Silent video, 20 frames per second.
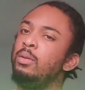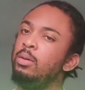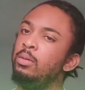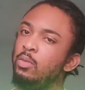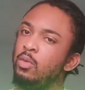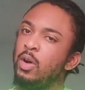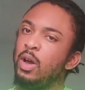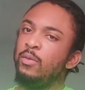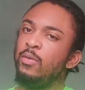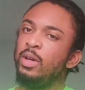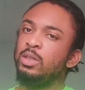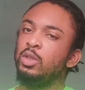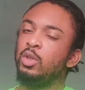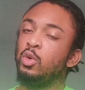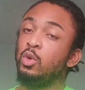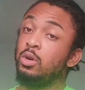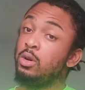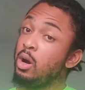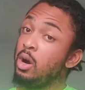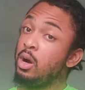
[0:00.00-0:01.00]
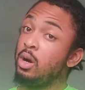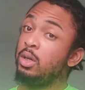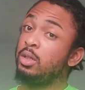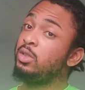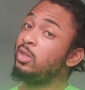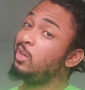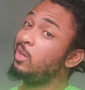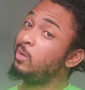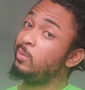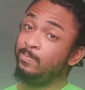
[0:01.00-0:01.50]
My wife has a little car,
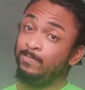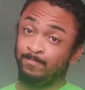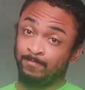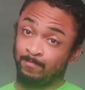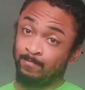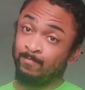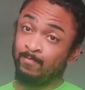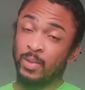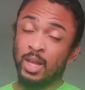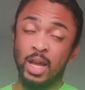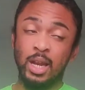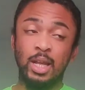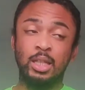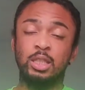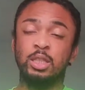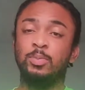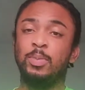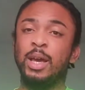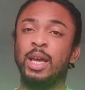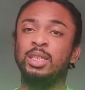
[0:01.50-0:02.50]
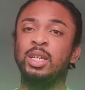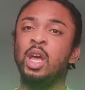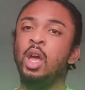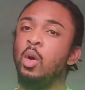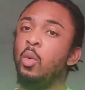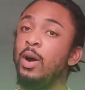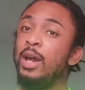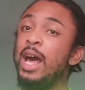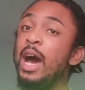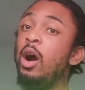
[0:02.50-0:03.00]
so I need the space.
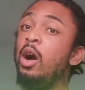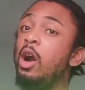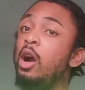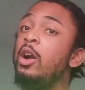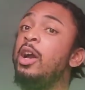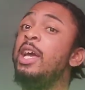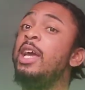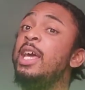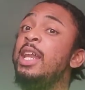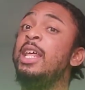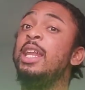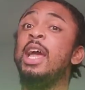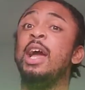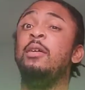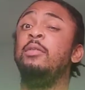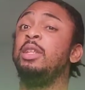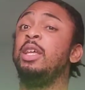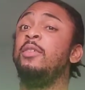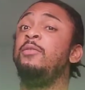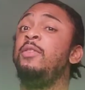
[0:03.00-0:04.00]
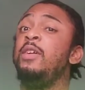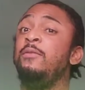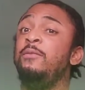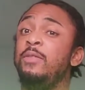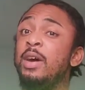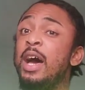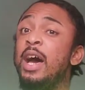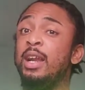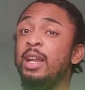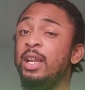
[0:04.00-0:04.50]
Without her in it, everything fit
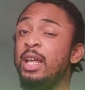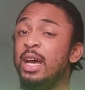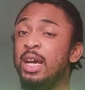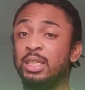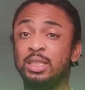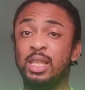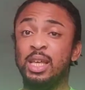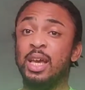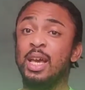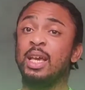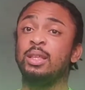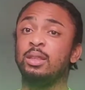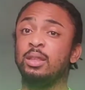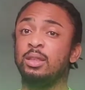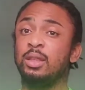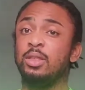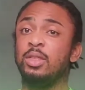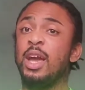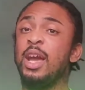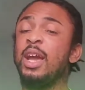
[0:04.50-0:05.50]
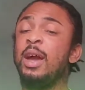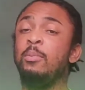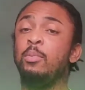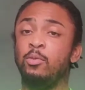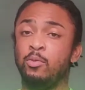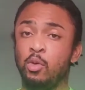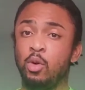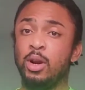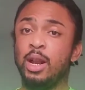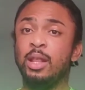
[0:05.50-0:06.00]
fine. The thing I got
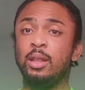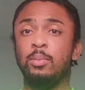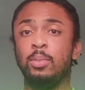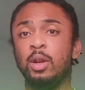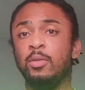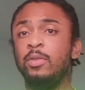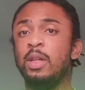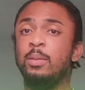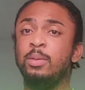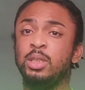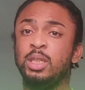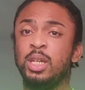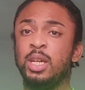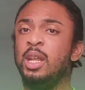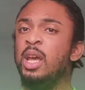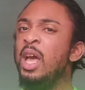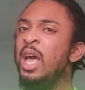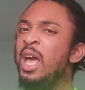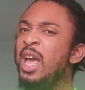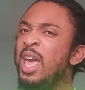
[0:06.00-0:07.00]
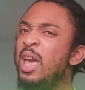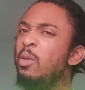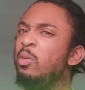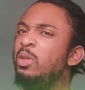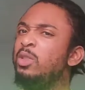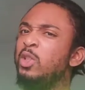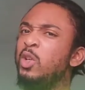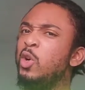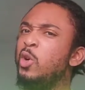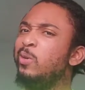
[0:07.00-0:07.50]
before that, the butterfly machine, it
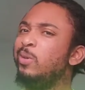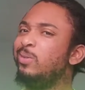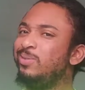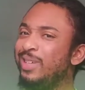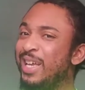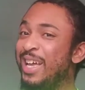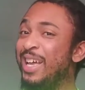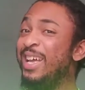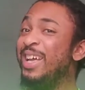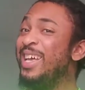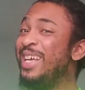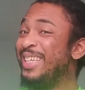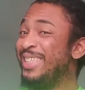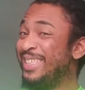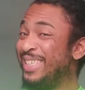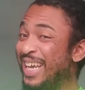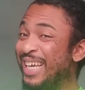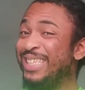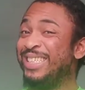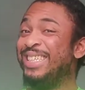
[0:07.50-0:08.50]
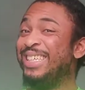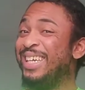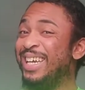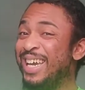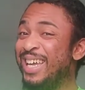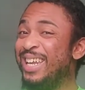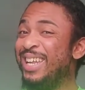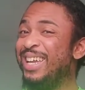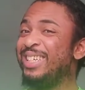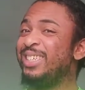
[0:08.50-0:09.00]
was a little sketchy
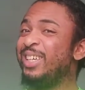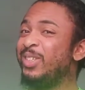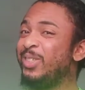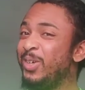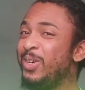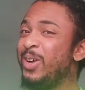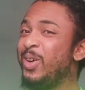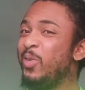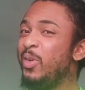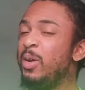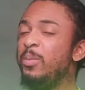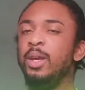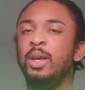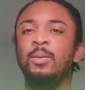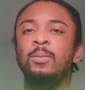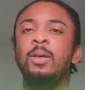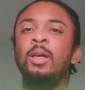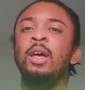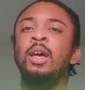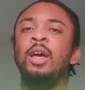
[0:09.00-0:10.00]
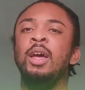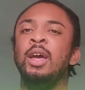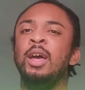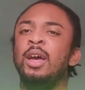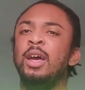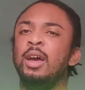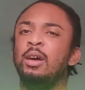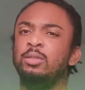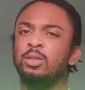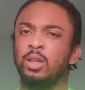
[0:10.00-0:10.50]
getting it because I took her with me.
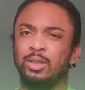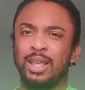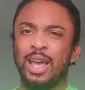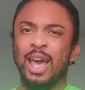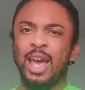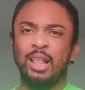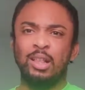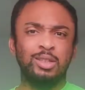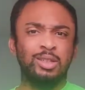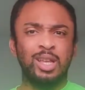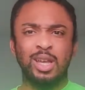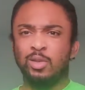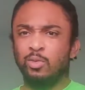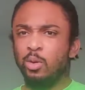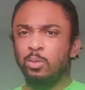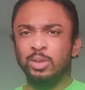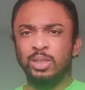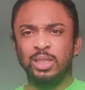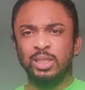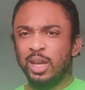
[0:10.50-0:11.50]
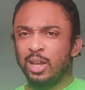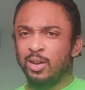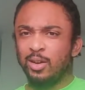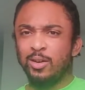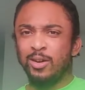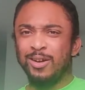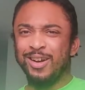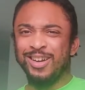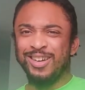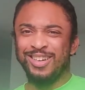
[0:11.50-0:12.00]
I was like, dang, there's a lot of room when she's not in the
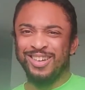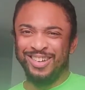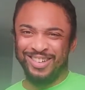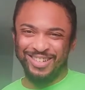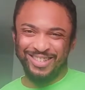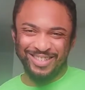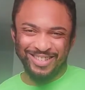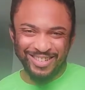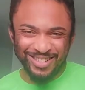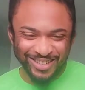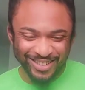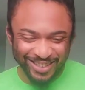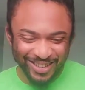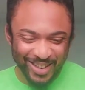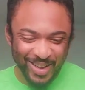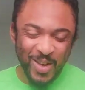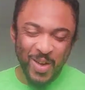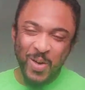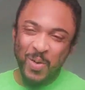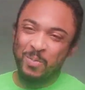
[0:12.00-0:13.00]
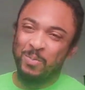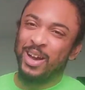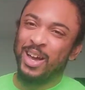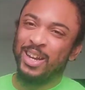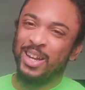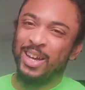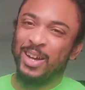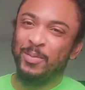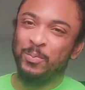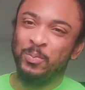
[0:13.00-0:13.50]
car.
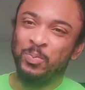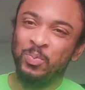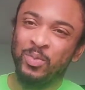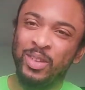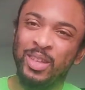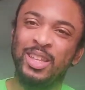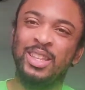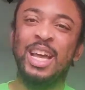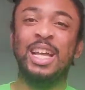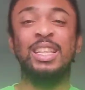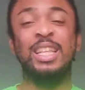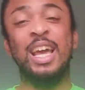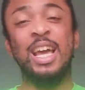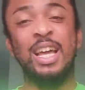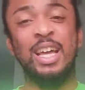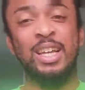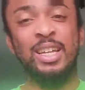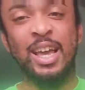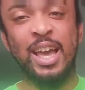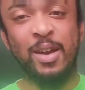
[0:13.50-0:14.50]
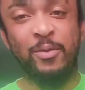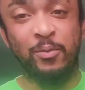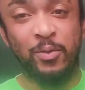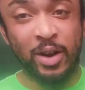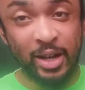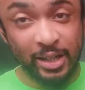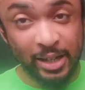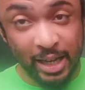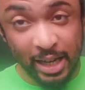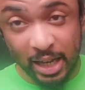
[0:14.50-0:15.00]
But not that I have
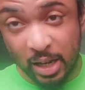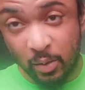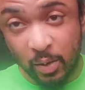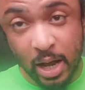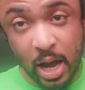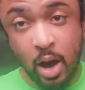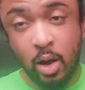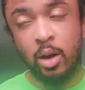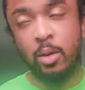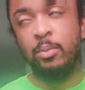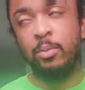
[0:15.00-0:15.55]
fun getting it without her,